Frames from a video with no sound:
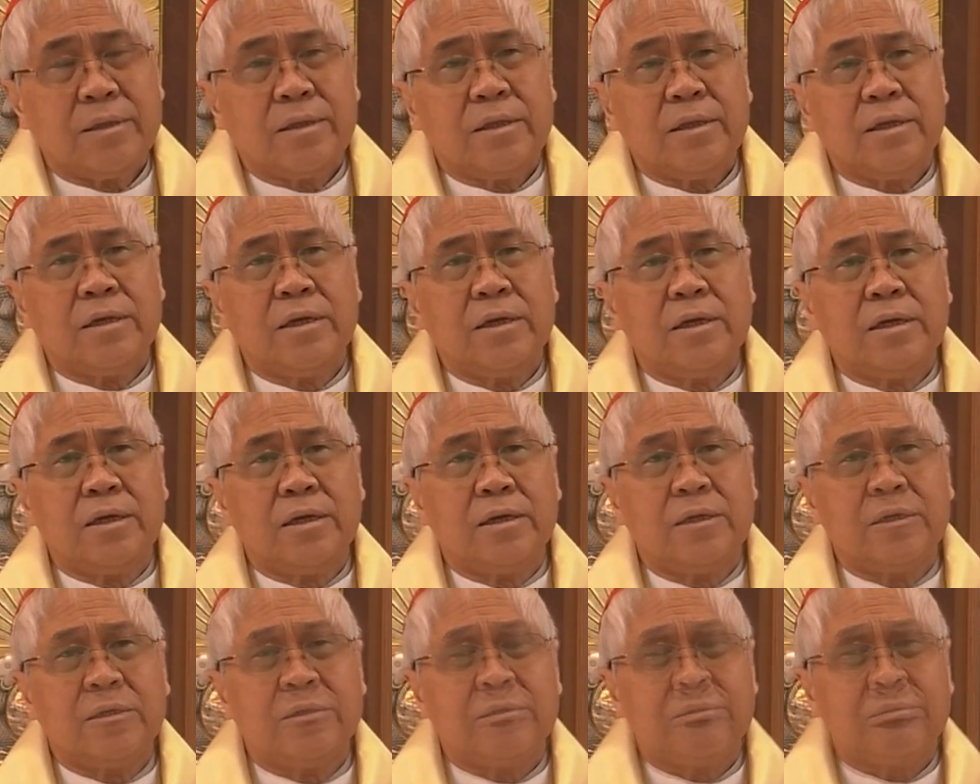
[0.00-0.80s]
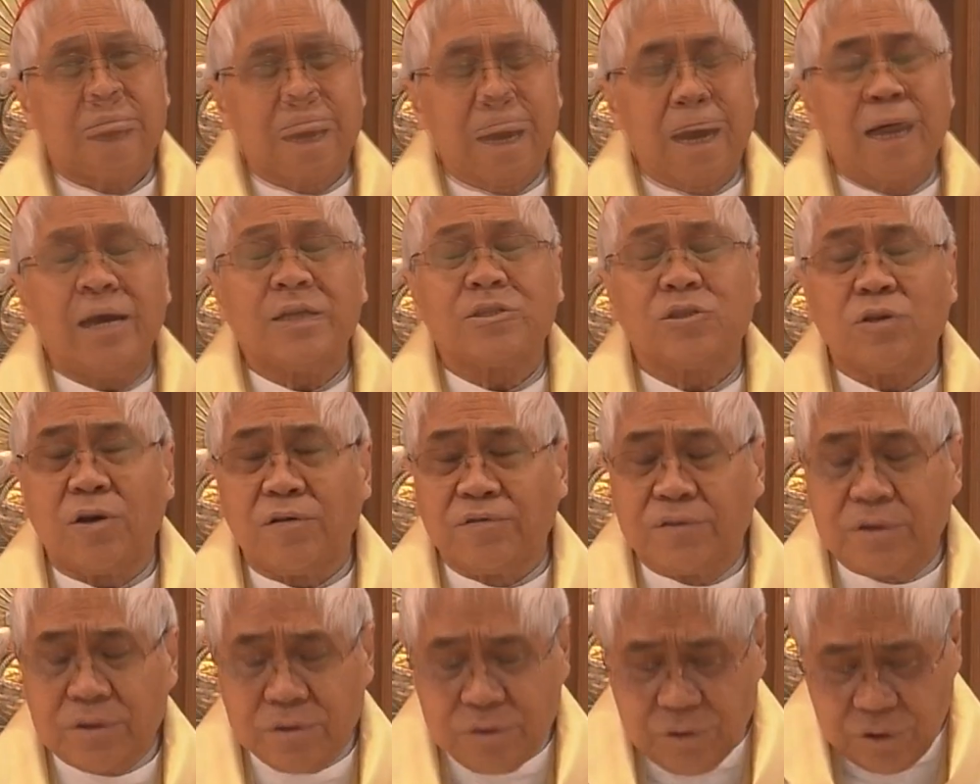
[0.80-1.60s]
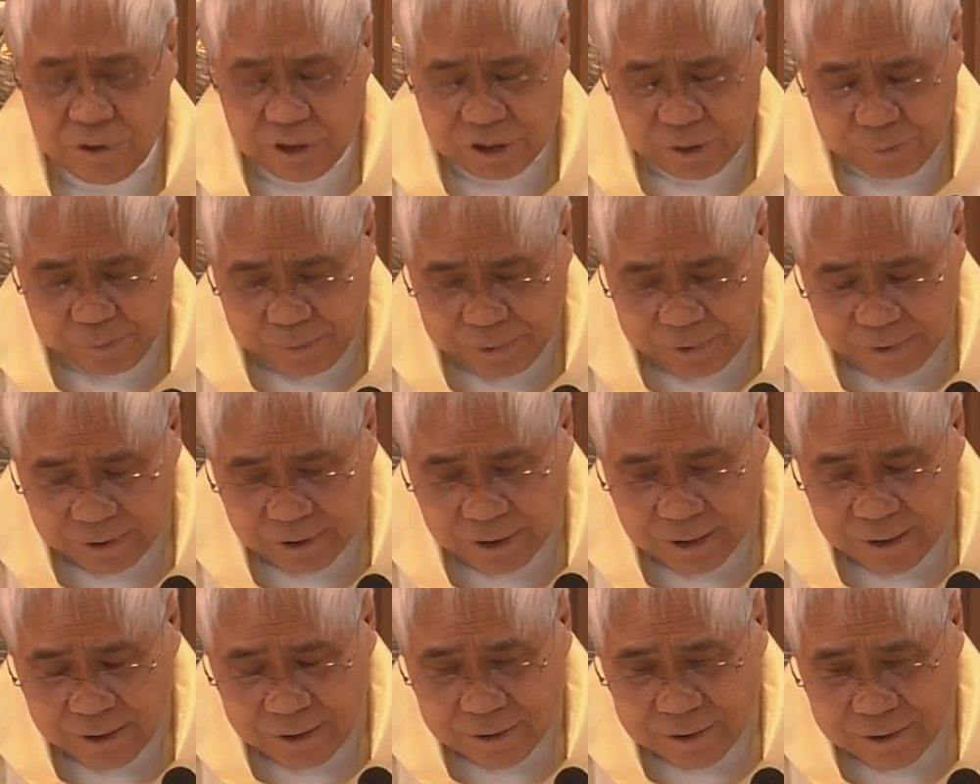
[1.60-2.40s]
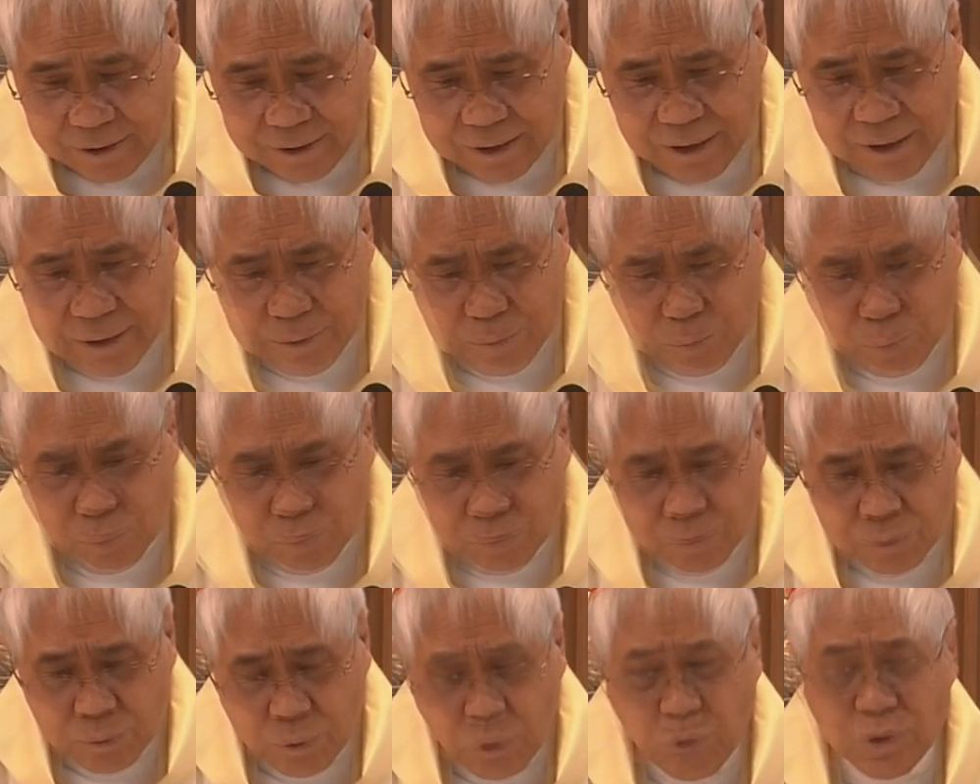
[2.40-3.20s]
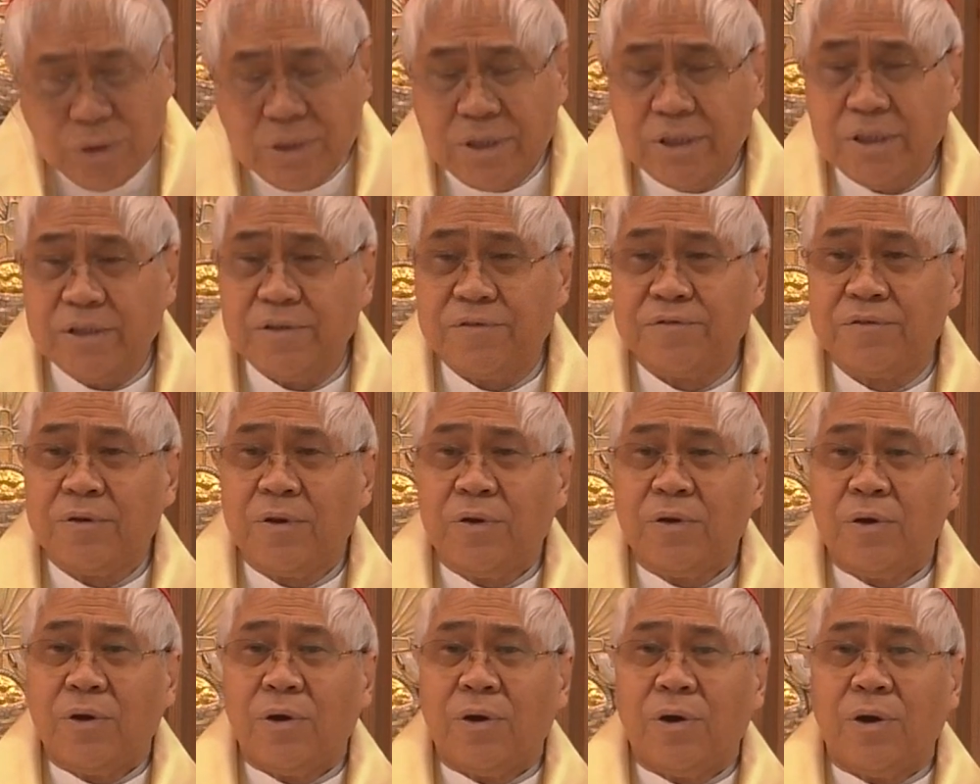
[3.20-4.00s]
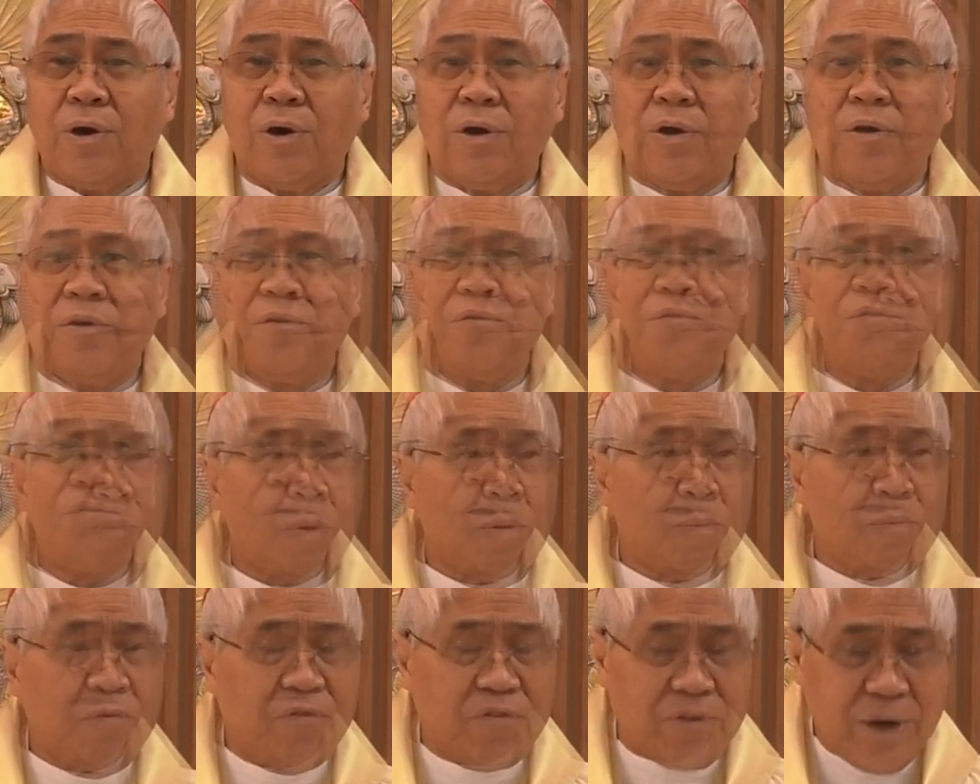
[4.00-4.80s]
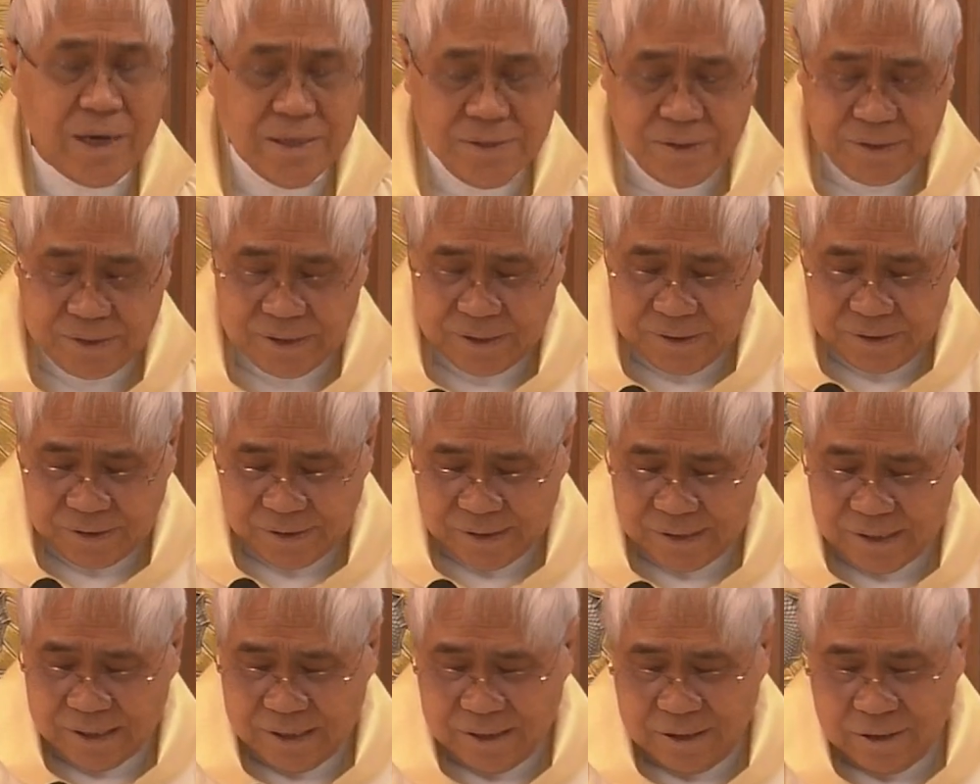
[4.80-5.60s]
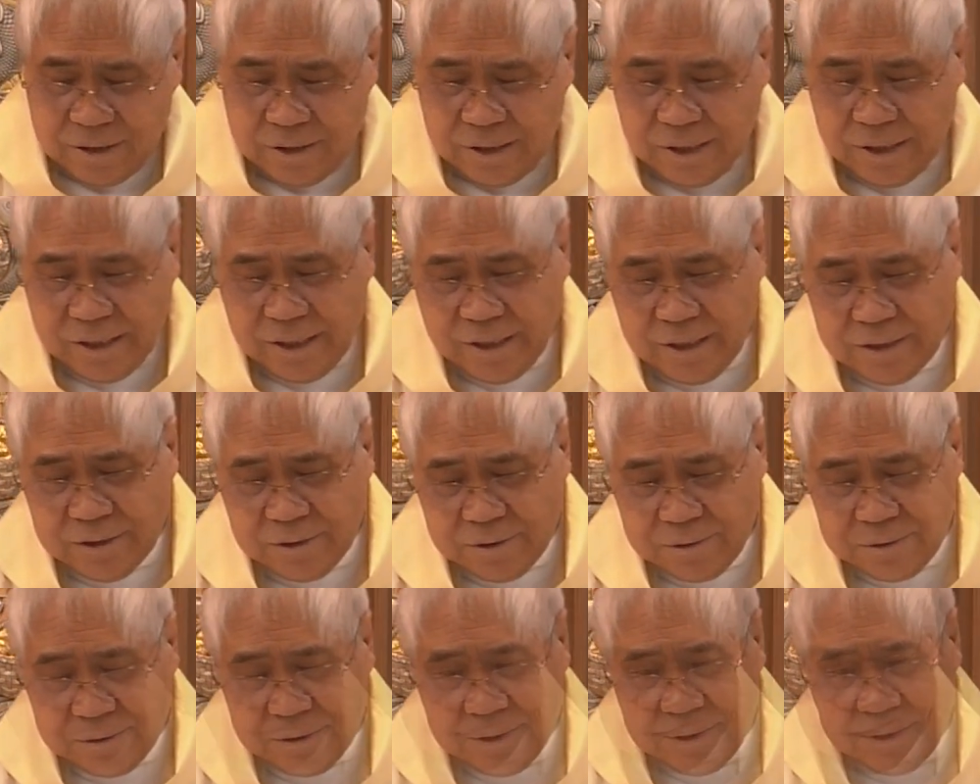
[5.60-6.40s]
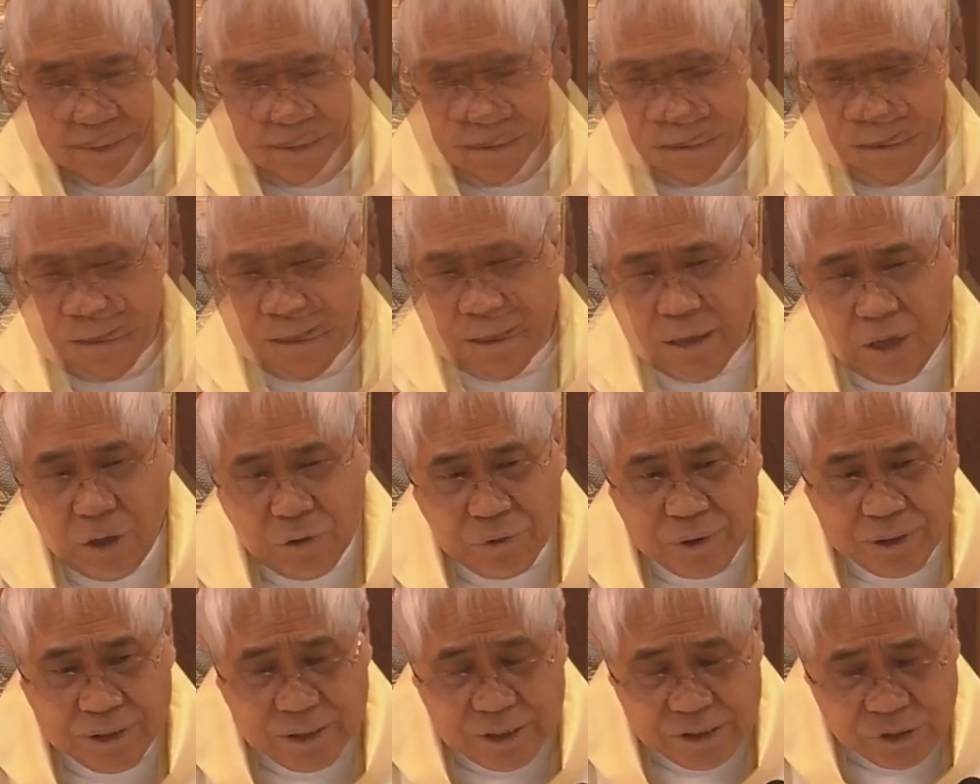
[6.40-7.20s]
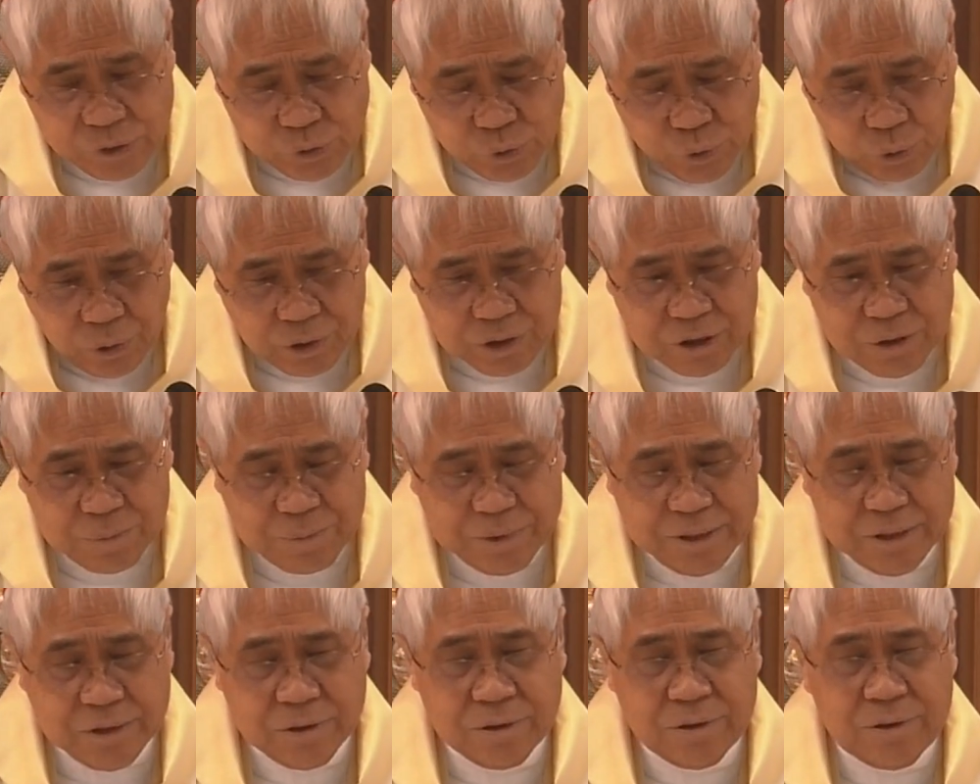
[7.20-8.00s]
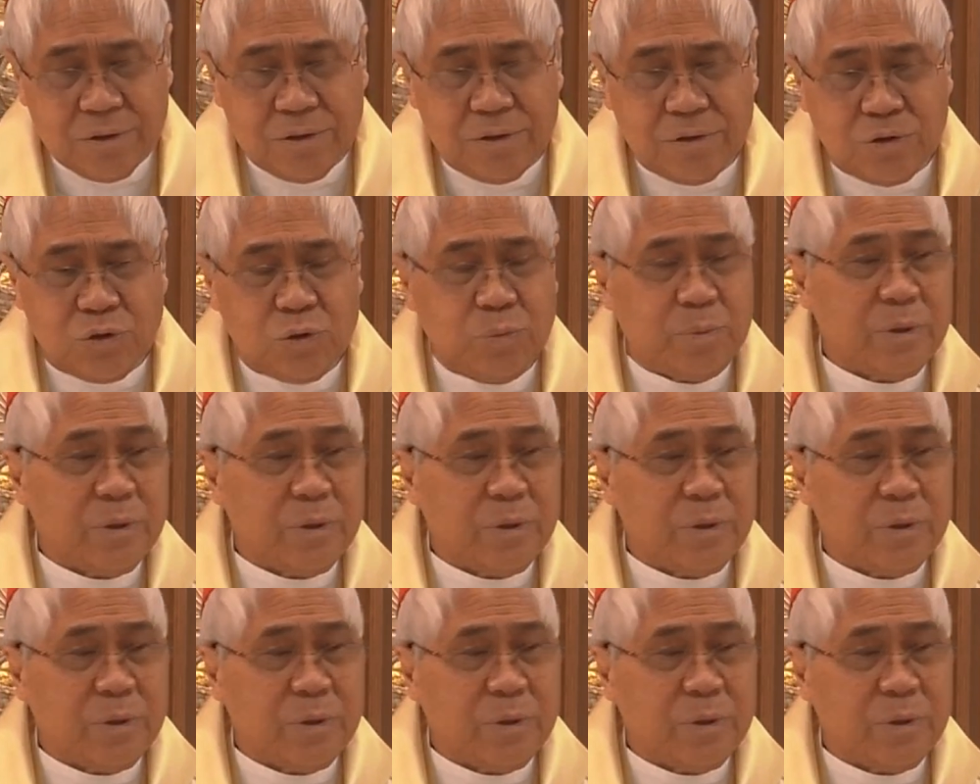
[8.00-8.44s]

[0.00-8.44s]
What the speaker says: the heart of the gospel, the motive of Pope Francis in allowing this document to